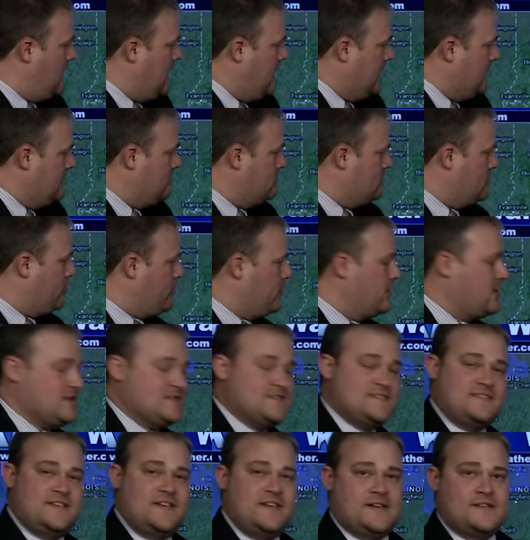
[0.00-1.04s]
and even three to
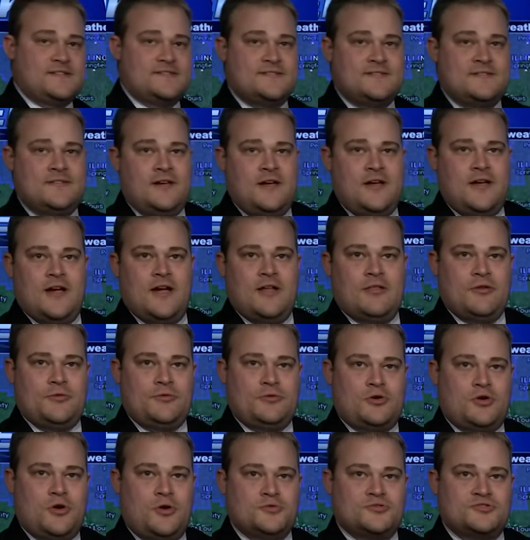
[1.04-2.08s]
six along
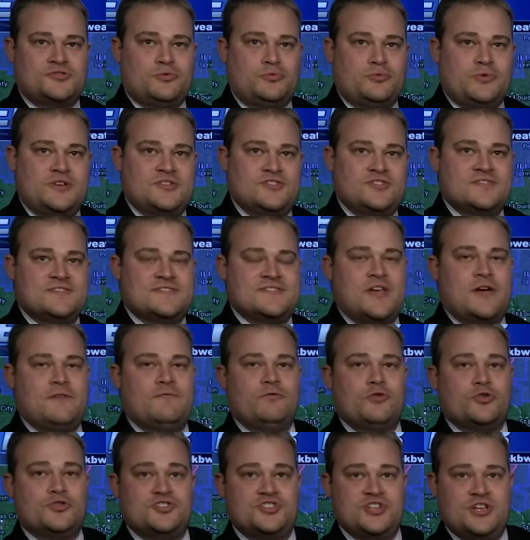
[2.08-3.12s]
the coastal regions of
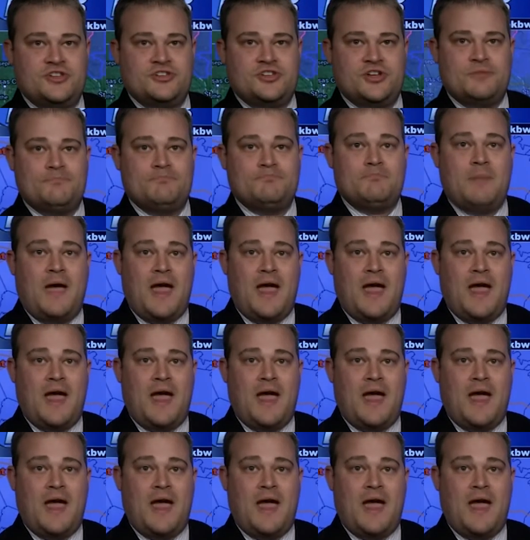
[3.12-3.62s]
Virginia.